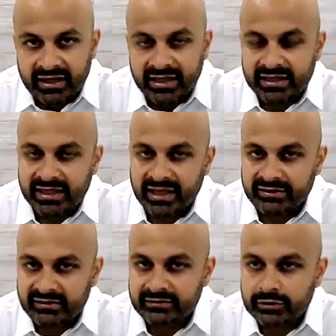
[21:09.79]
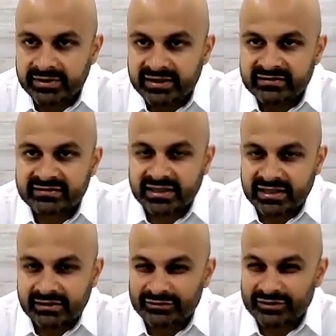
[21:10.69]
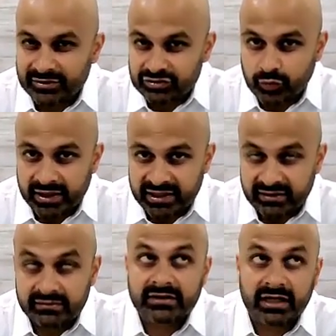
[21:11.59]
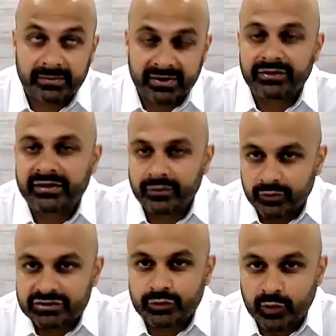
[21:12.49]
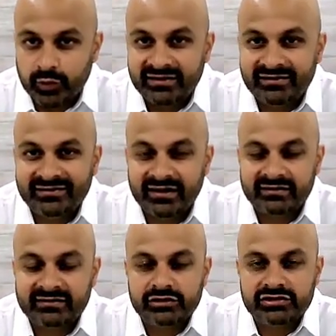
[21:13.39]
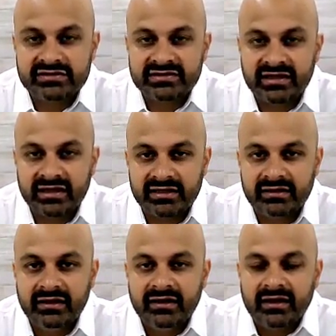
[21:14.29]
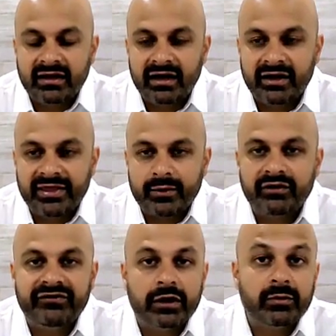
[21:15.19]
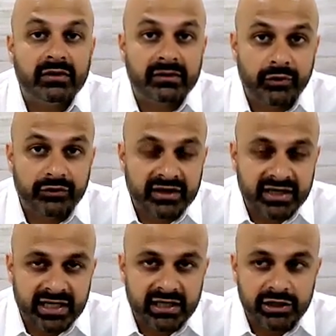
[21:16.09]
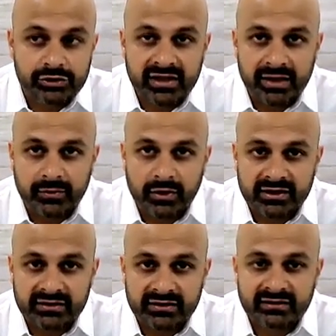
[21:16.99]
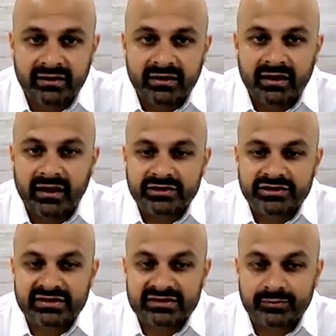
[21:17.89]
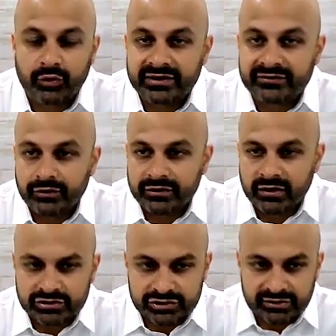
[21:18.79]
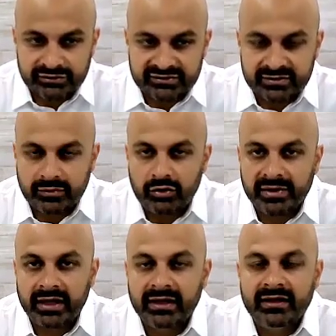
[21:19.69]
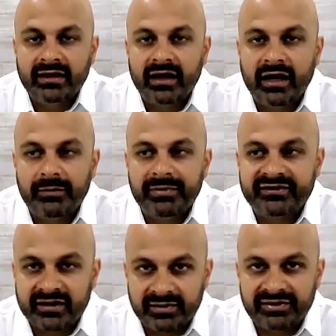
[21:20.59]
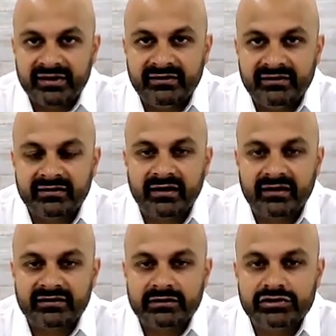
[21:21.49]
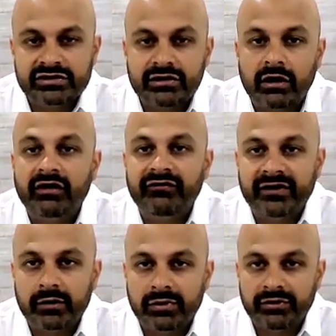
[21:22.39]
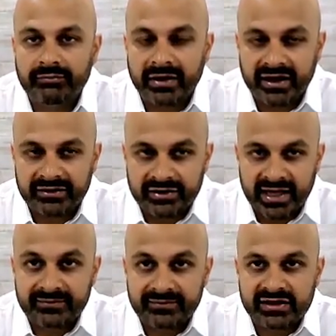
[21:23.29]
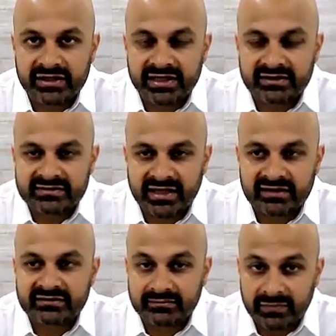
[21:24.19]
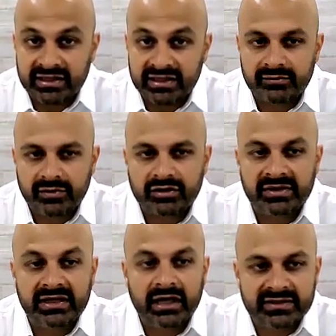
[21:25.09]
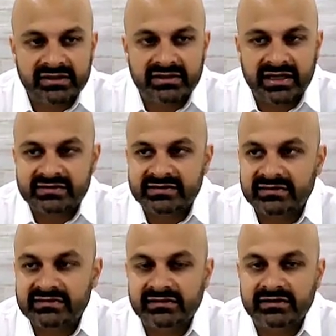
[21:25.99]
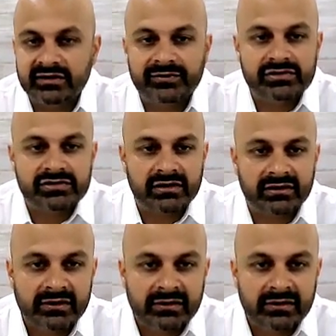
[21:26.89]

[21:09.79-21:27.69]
And again, these lubricants studied, there was about 20, not about, there were 20 uh, solutions studied uh, that were available in both Canadian and UK markets. Uh, just as a point of order, I'll show you those in a moment. Uh, but some of these uh, solutions are available by other names in the United States, and many of them are going to be coming to the United States in the near future.